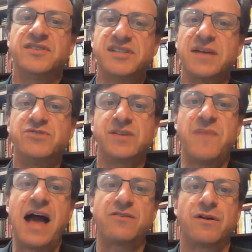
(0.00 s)
The
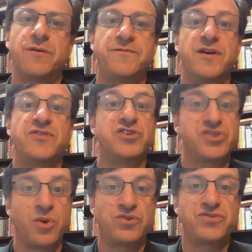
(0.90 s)
subject matter of The
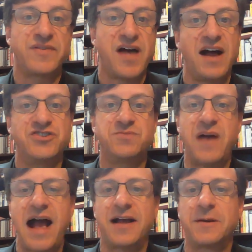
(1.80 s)
Soldier and the
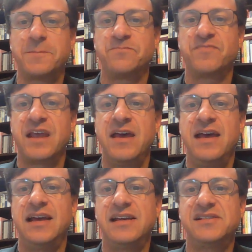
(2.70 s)
Hunchback
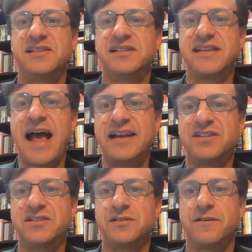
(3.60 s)
is the
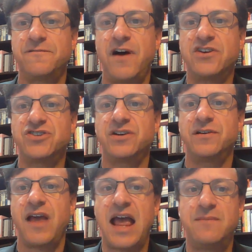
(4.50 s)
status,
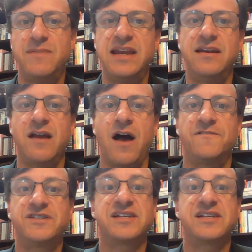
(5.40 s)
function, and meaning of